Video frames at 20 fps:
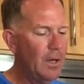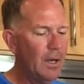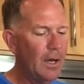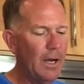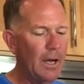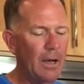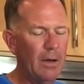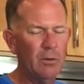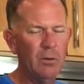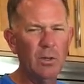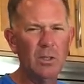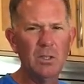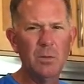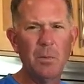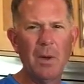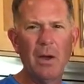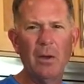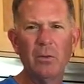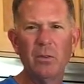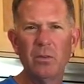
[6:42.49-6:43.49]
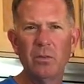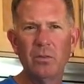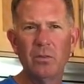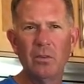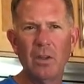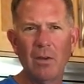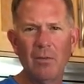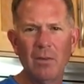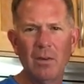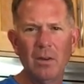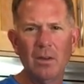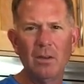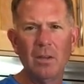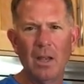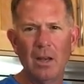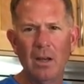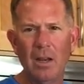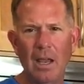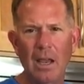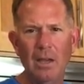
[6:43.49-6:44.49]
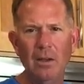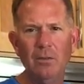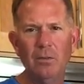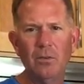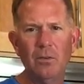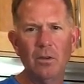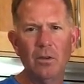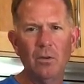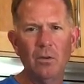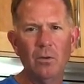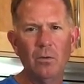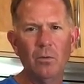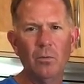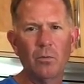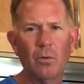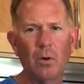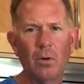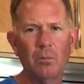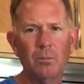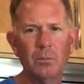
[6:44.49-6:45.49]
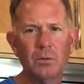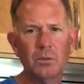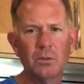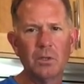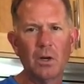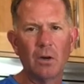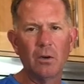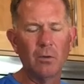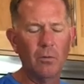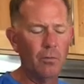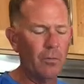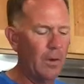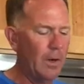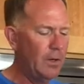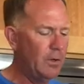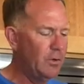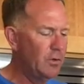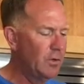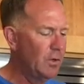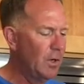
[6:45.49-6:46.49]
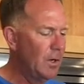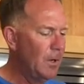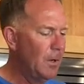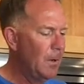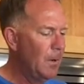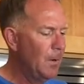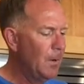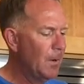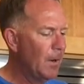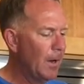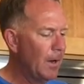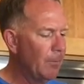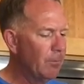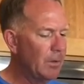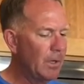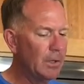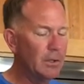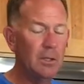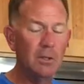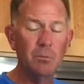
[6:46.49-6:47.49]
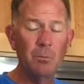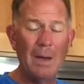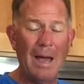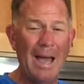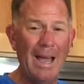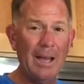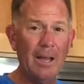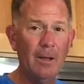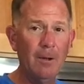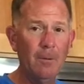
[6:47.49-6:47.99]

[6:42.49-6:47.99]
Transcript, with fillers: Uh, took us about seven to ten days to from start to finish uh, to get these back